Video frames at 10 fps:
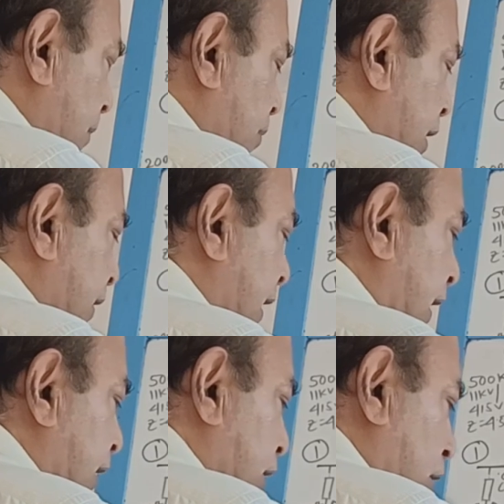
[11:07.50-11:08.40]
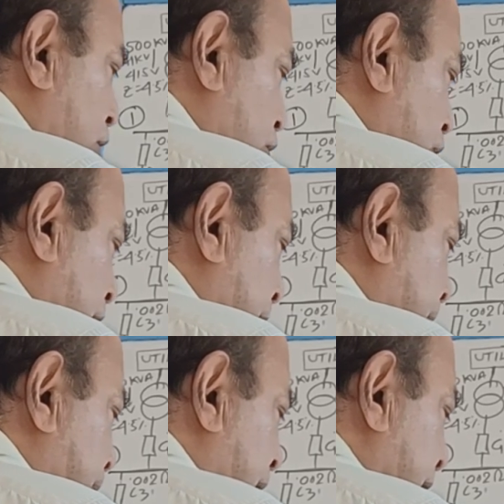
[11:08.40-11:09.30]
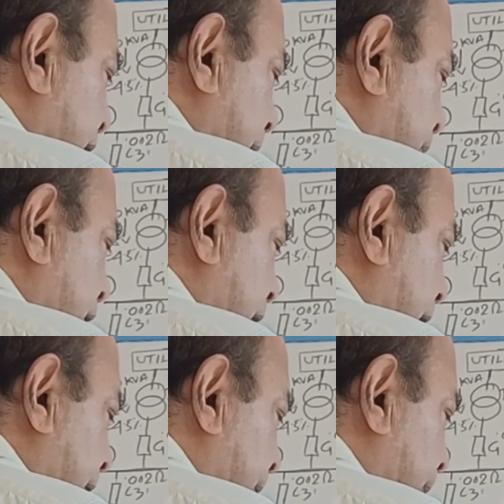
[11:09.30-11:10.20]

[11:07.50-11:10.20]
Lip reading: impedance, that is equal to base MVA